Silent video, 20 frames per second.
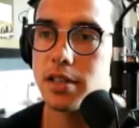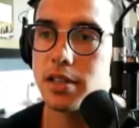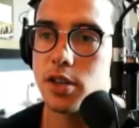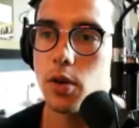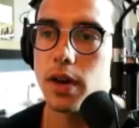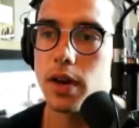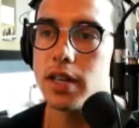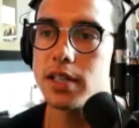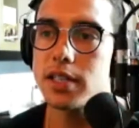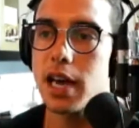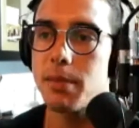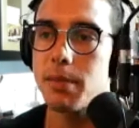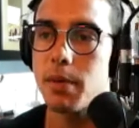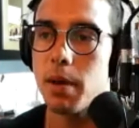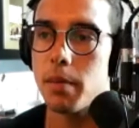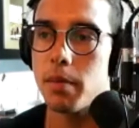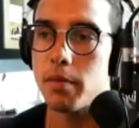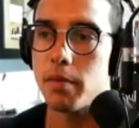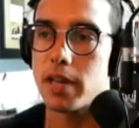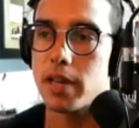So anytime
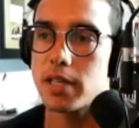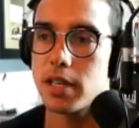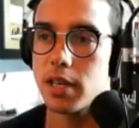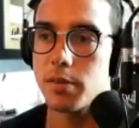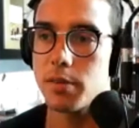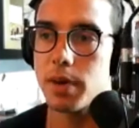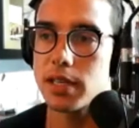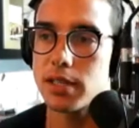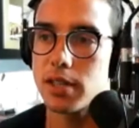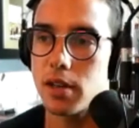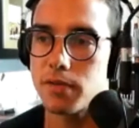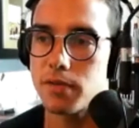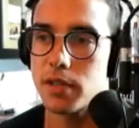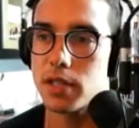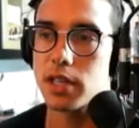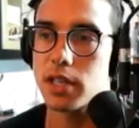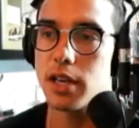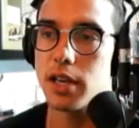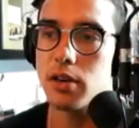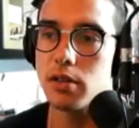I'm investing in myself to
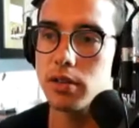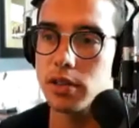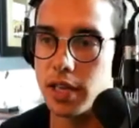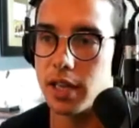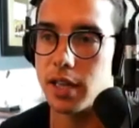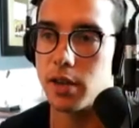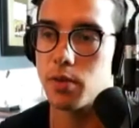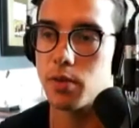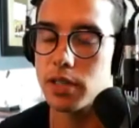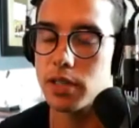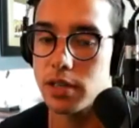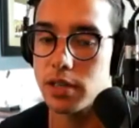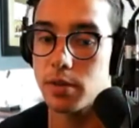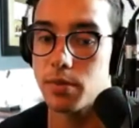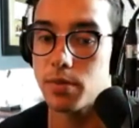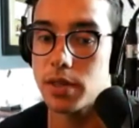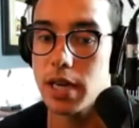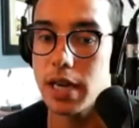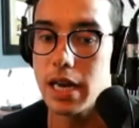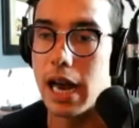scale scaling with
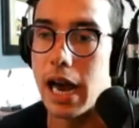systems,